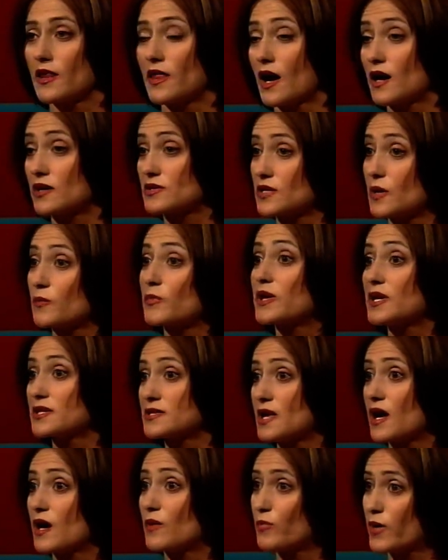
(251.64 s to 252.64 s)
there are some
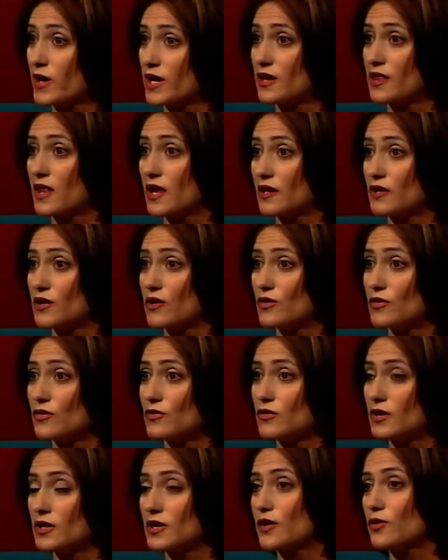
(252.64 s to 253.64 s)
kids that are better than
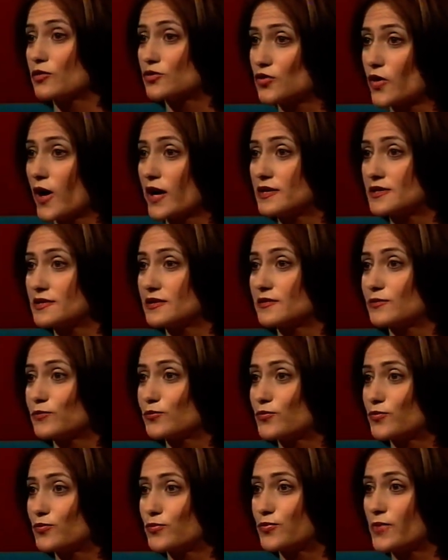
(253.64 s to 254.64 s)
you, and you try to
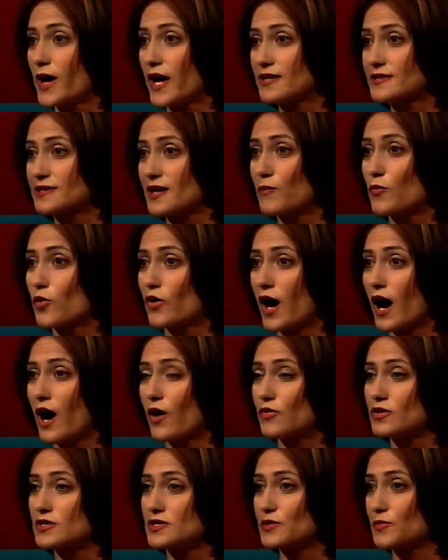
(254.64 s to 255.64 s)
add some more
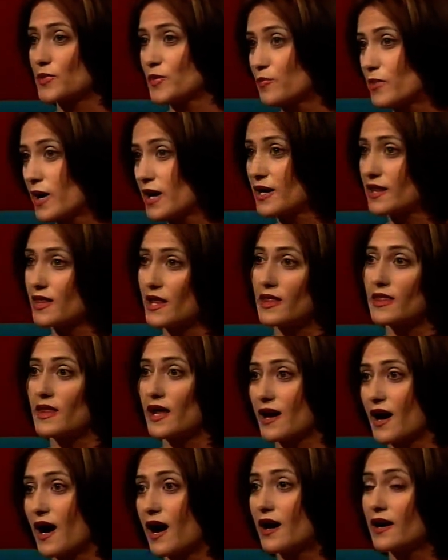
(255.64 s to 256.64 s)
hours to be better than
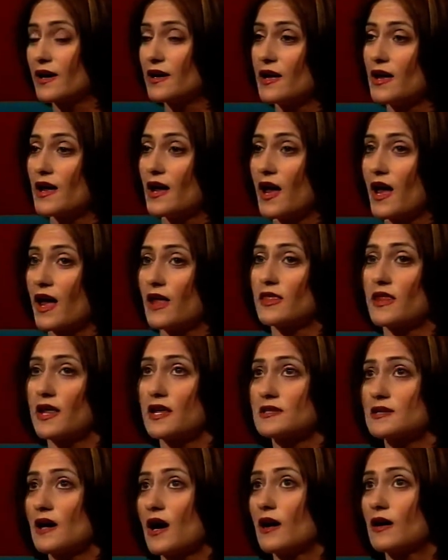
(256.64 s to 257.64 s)
they are. And
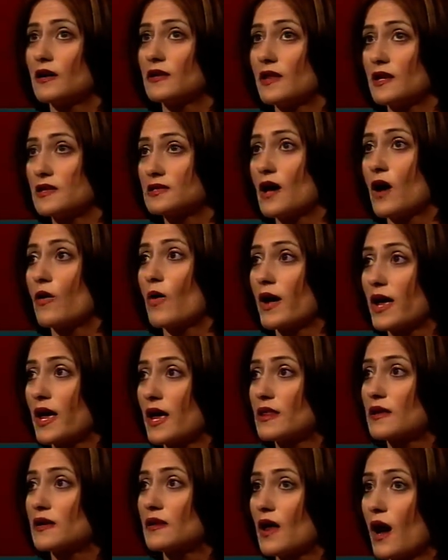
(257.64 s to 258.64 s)
that's how I
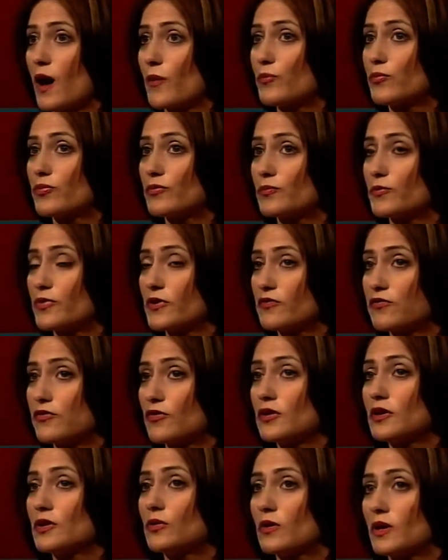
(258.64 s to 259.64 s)
ended up
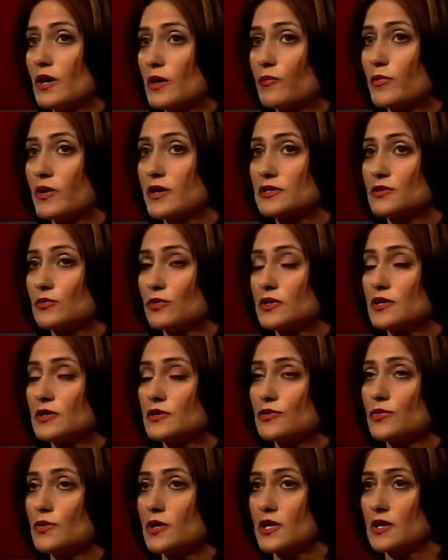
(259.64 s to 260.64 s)
before the Olympics,
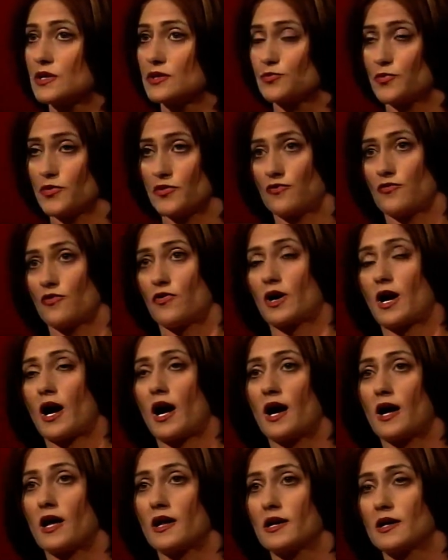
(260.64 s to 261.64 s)
with 2 years before
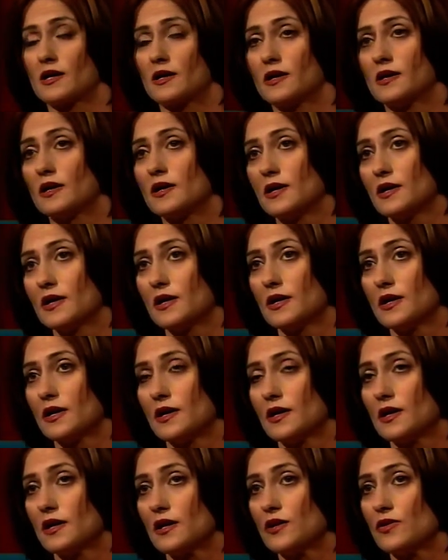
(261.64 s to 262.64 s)
I
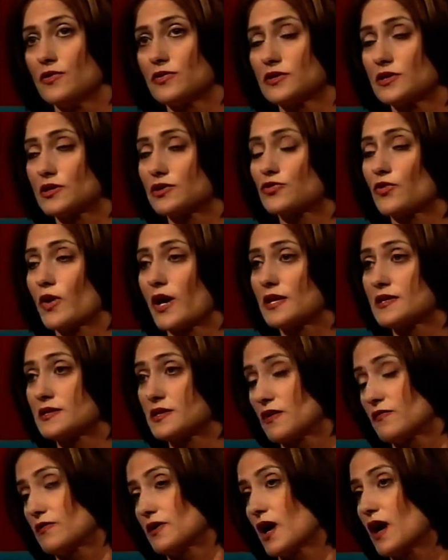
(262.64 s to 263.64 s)
used to train
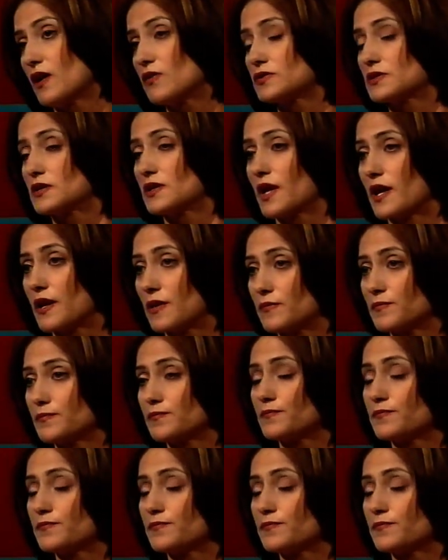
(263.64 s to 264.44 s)
7 hours a day.